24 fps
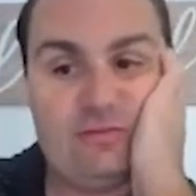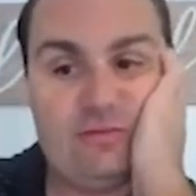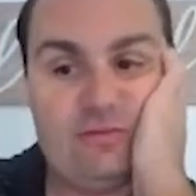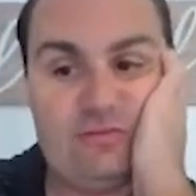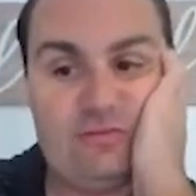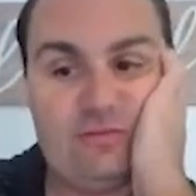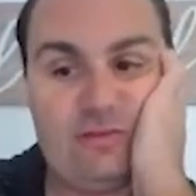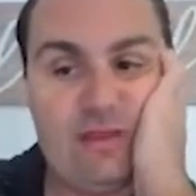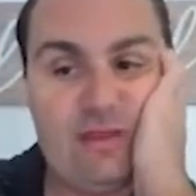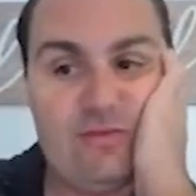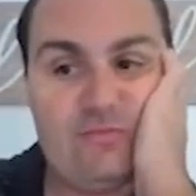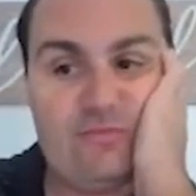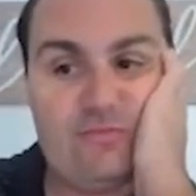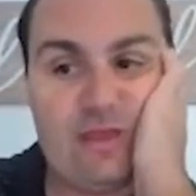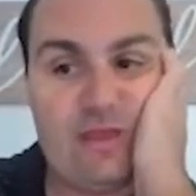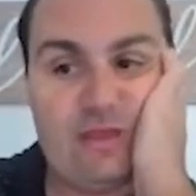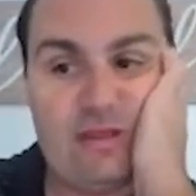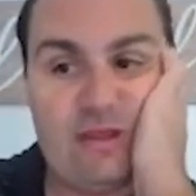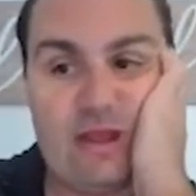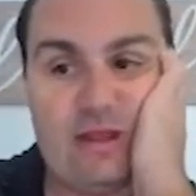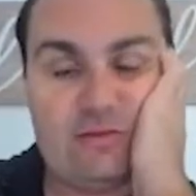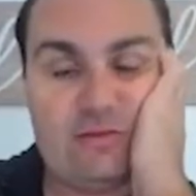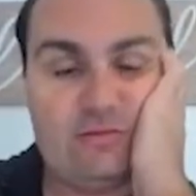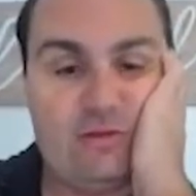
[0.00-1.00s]
and see if they can
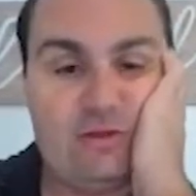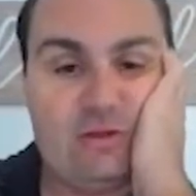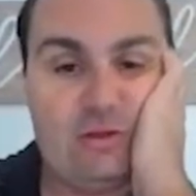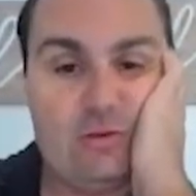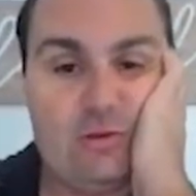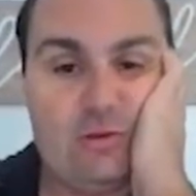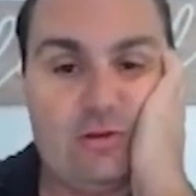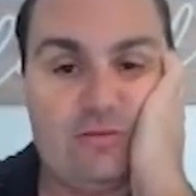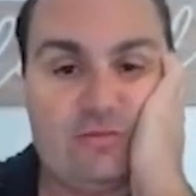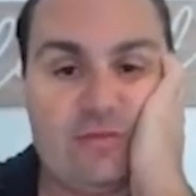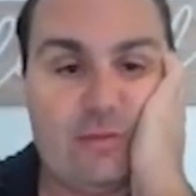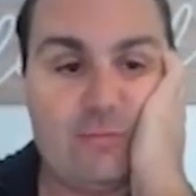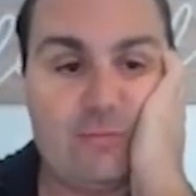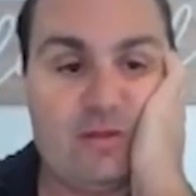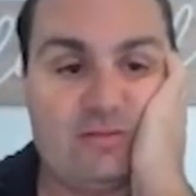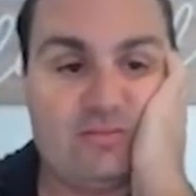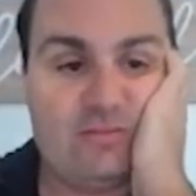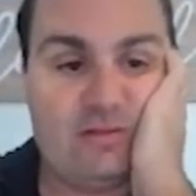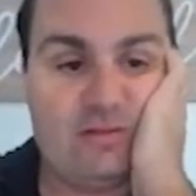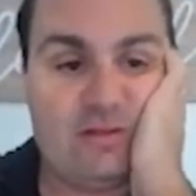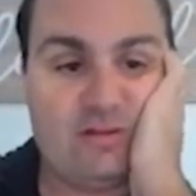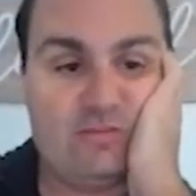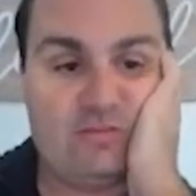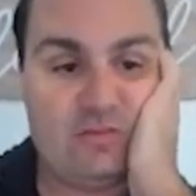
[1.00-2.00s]
actually do it. Does that make
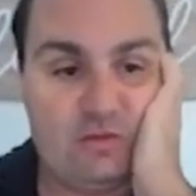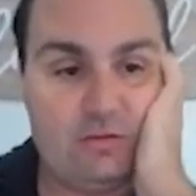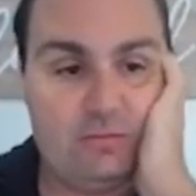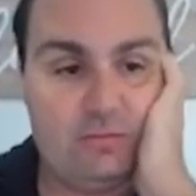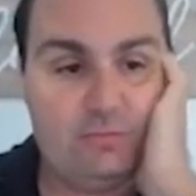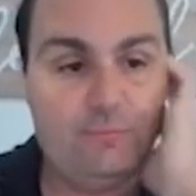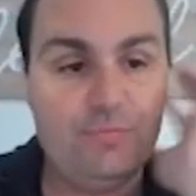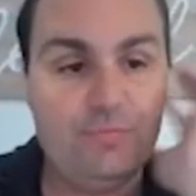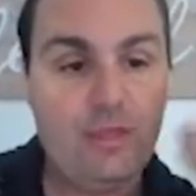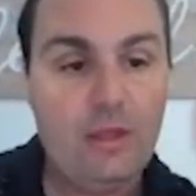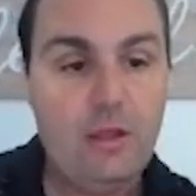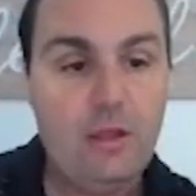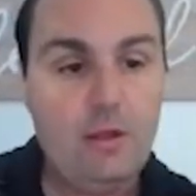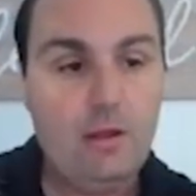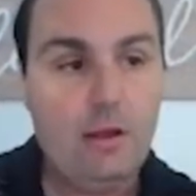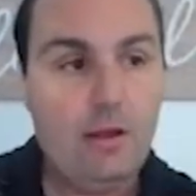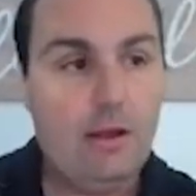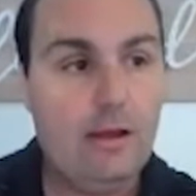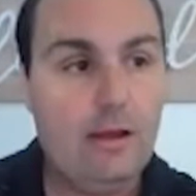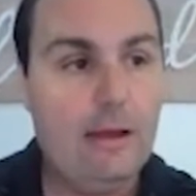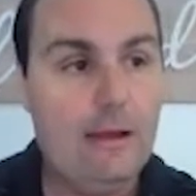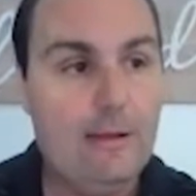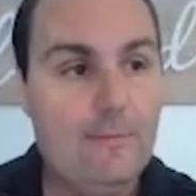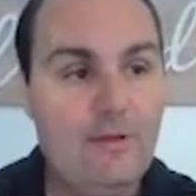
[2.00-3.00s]
sense to you?
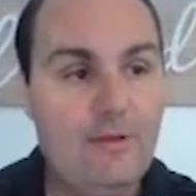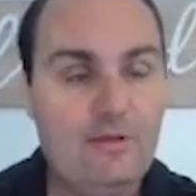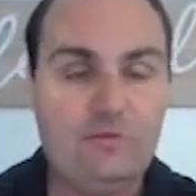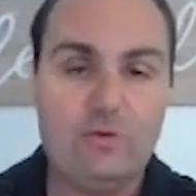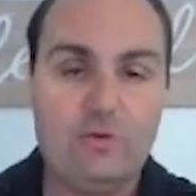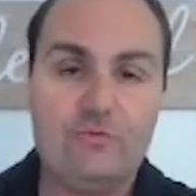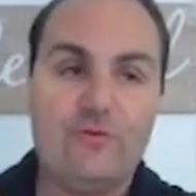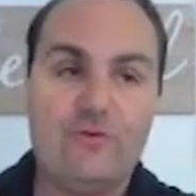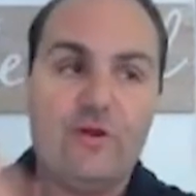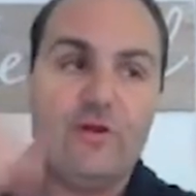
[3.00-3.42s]
And so for